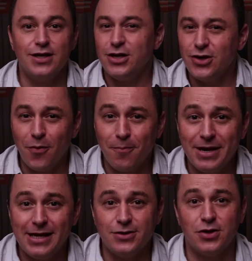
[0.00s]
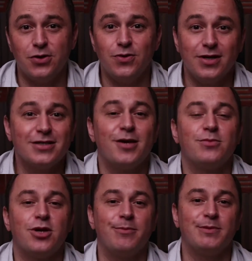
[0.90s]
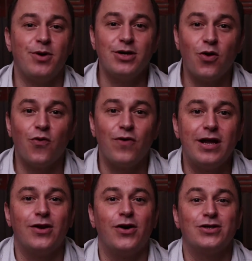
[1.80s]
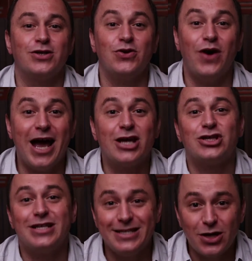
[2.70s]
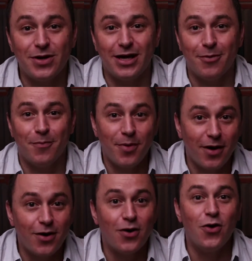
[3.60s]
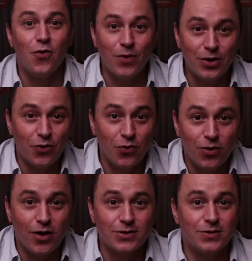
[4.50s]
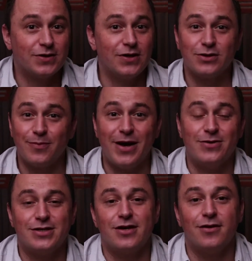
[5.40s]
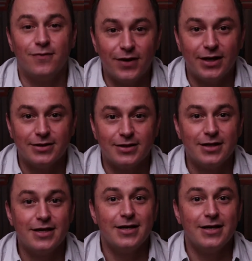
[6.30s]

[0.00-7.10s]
You don't mean to, and sometimes might not realize that you're actually doing it, but we all lie to ourselves about certain things.